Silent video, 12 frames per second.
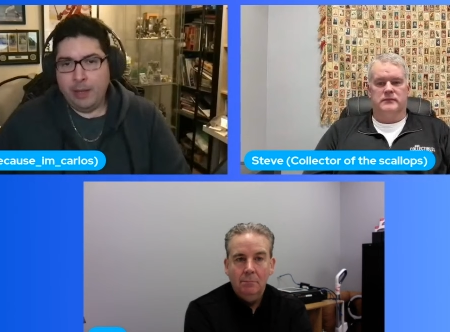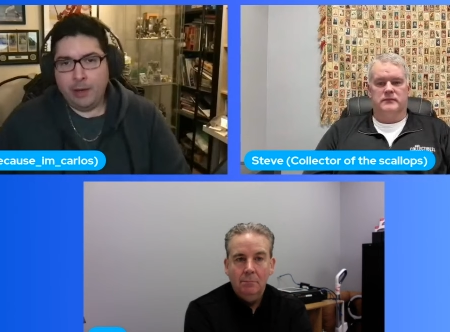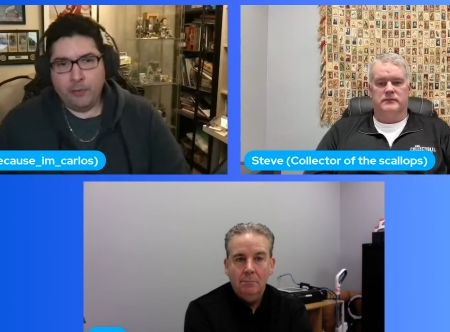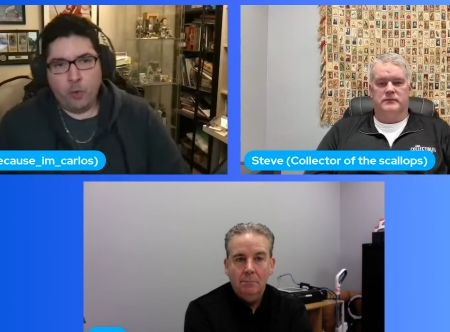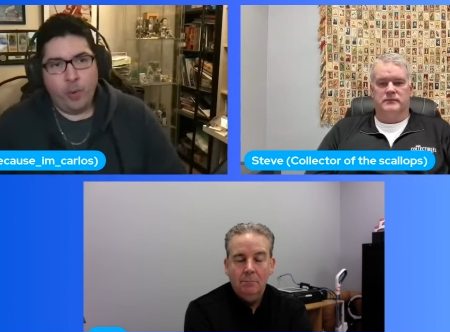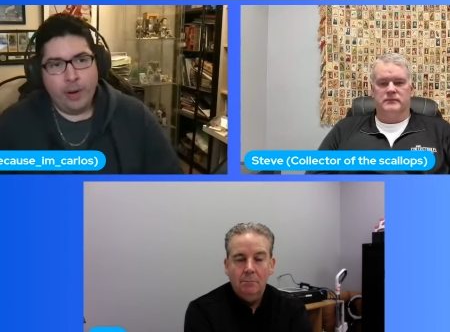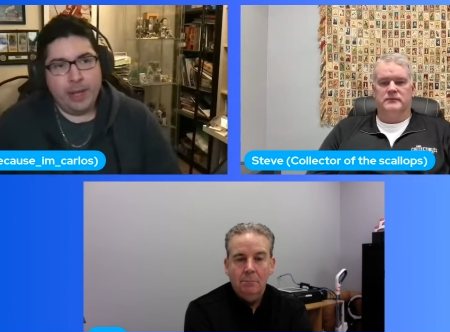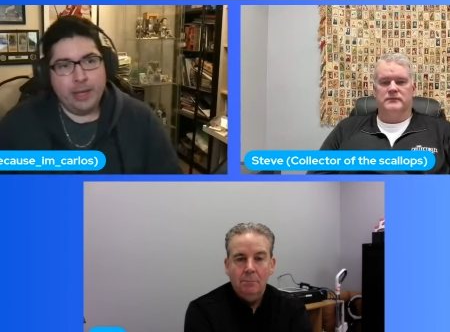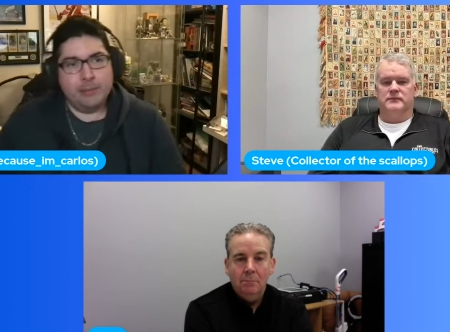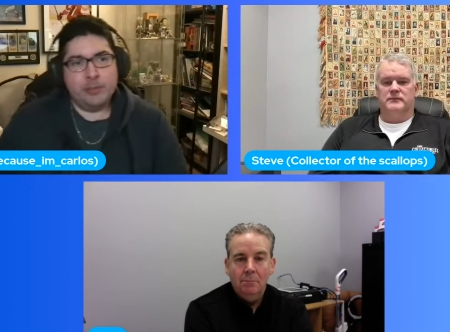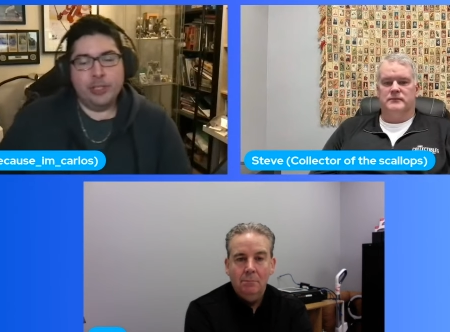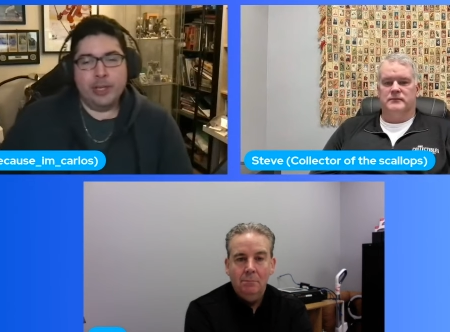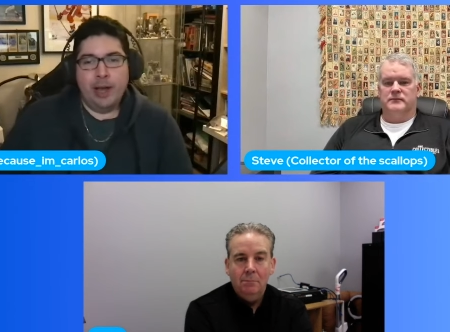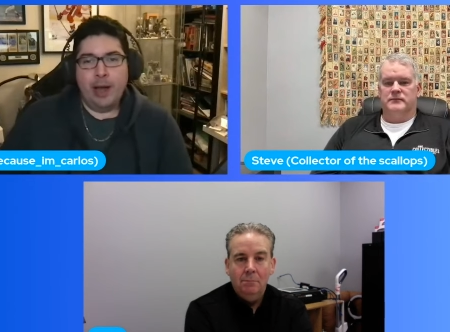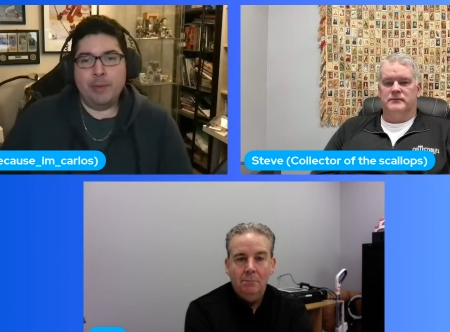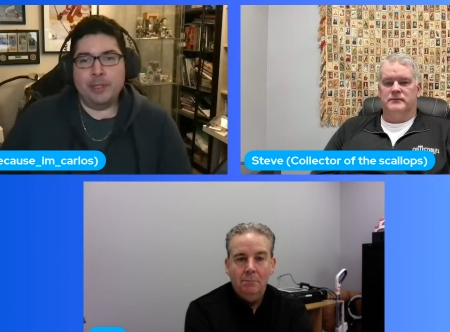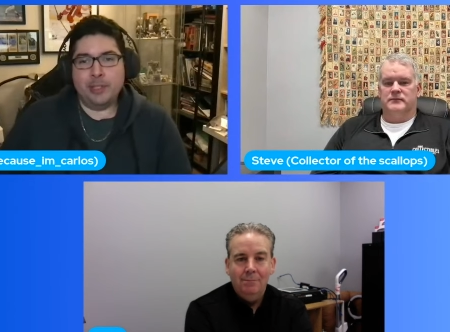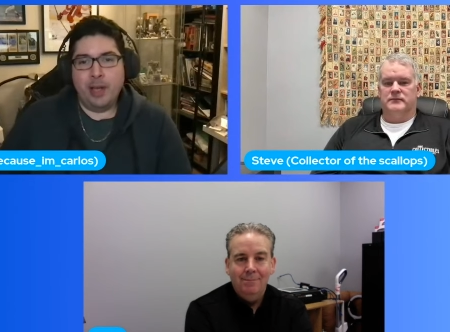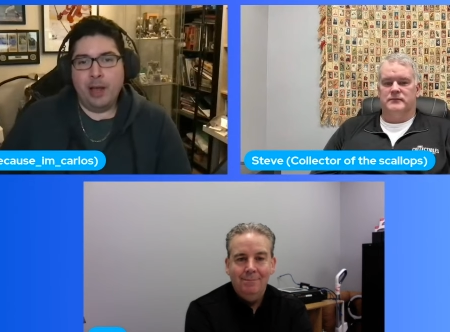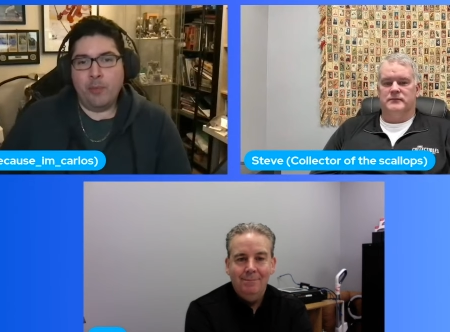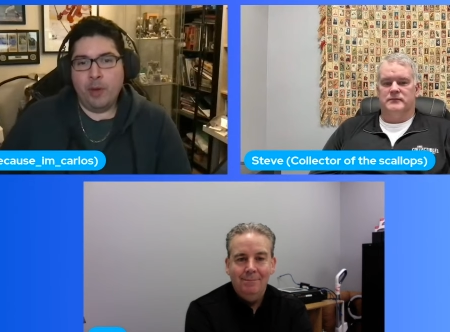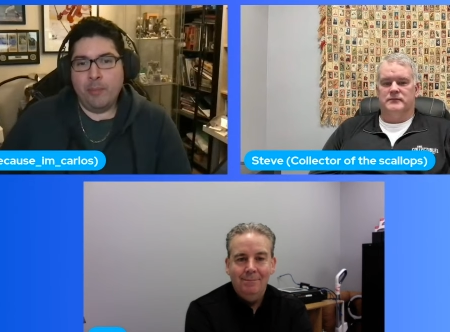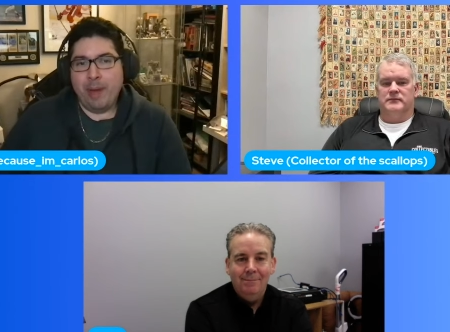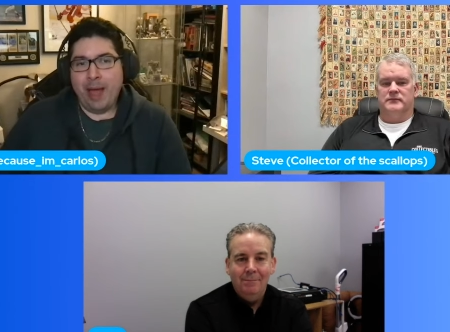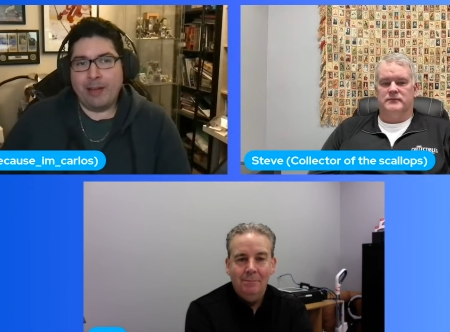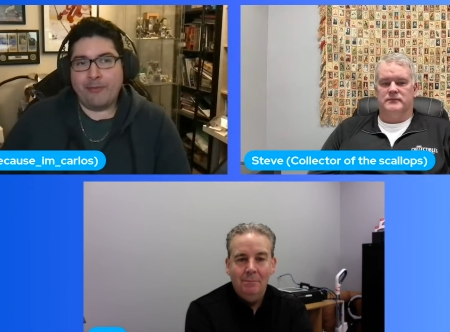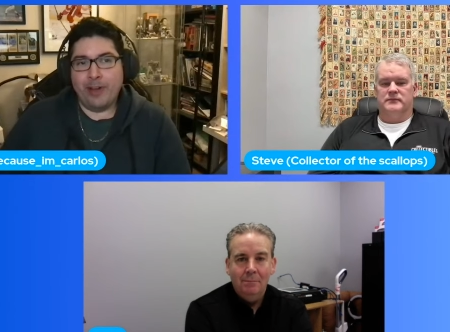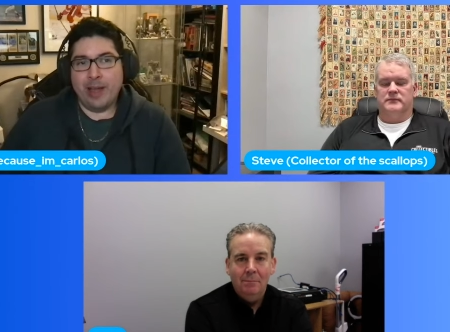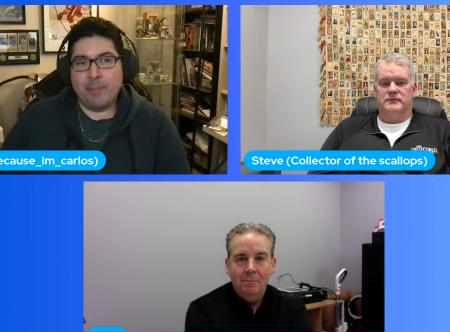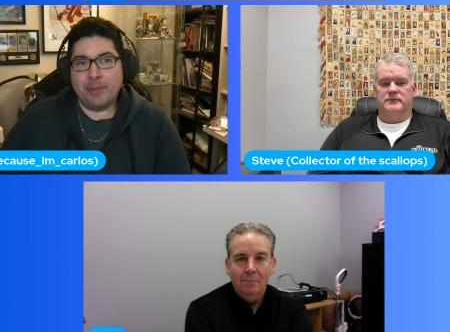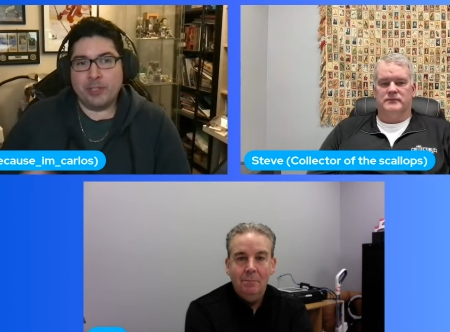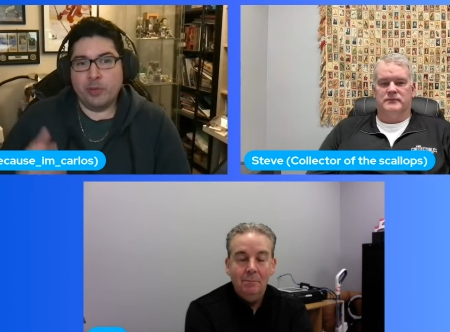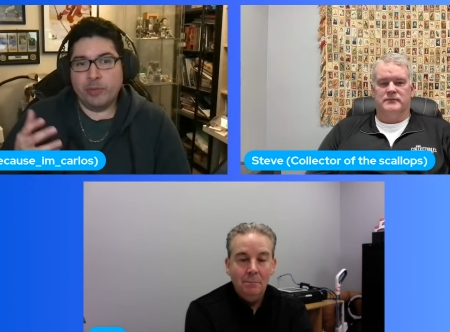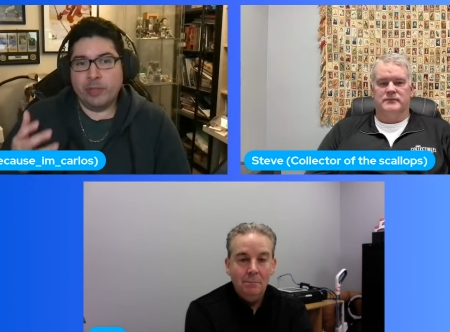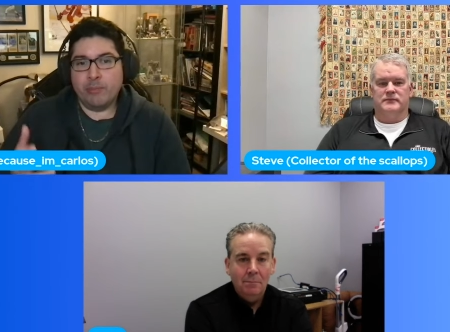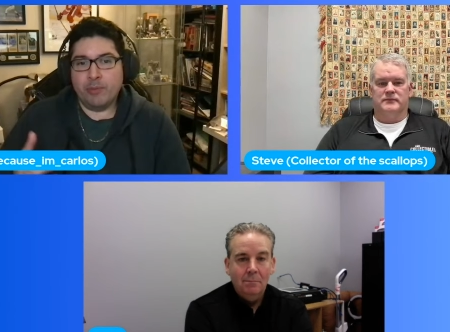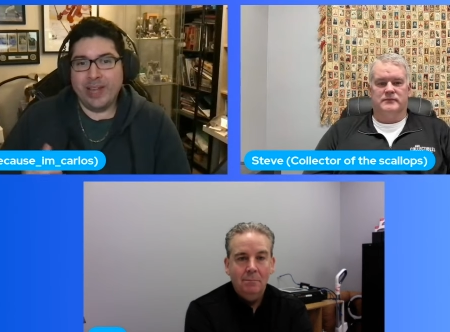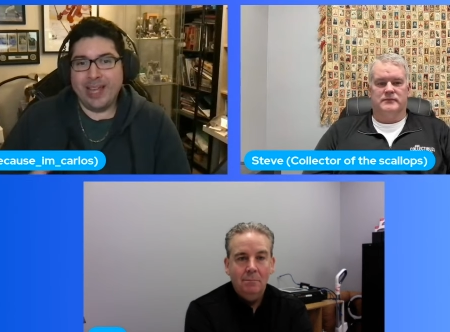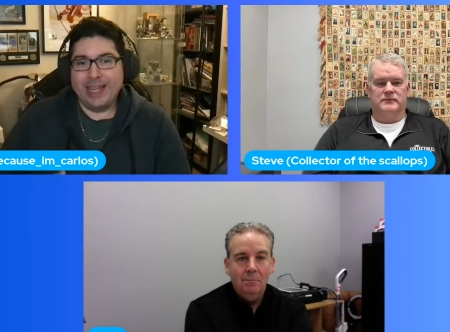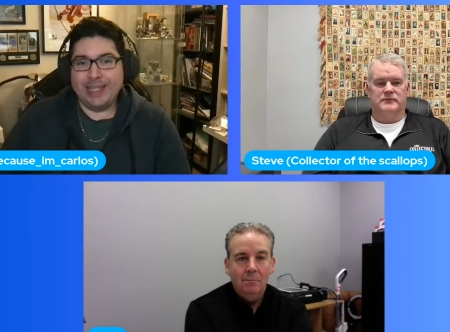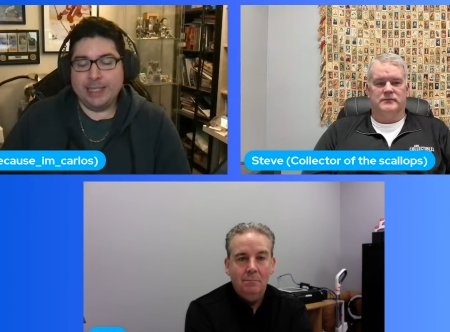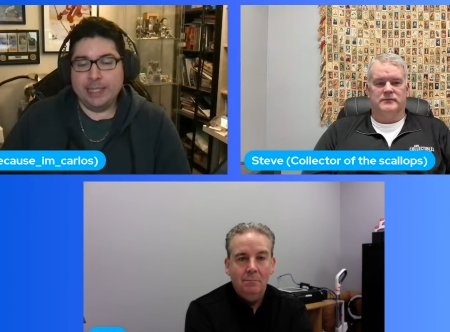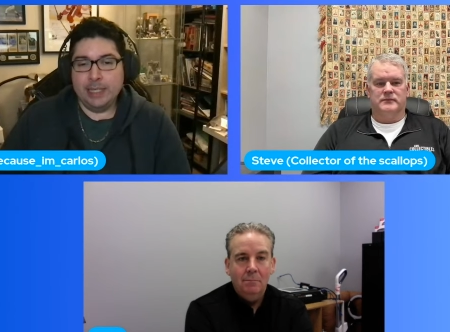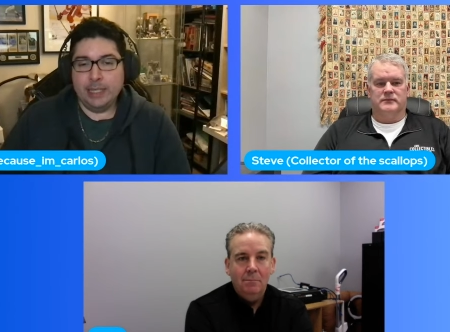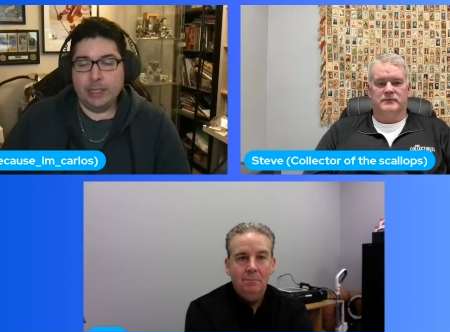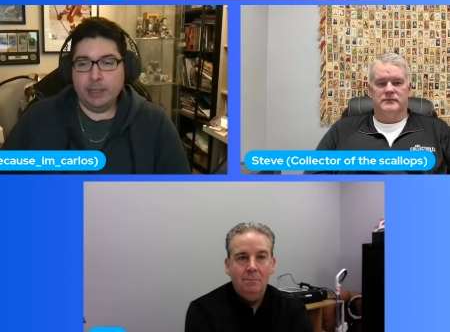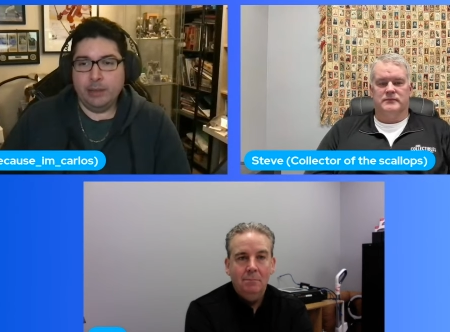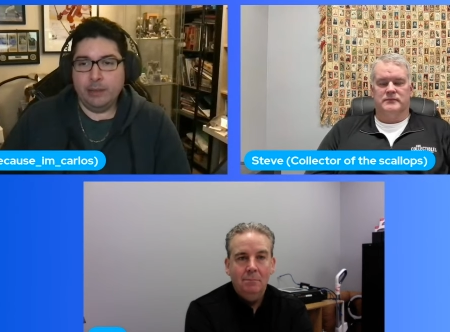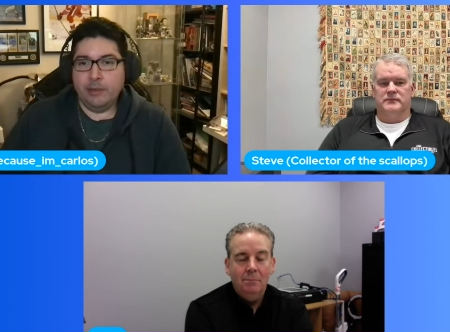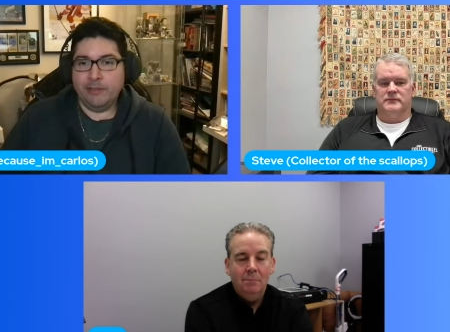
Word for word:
Speaker 1: Hello, everyone. AMG Hobby Talk. We are back for episode number 18.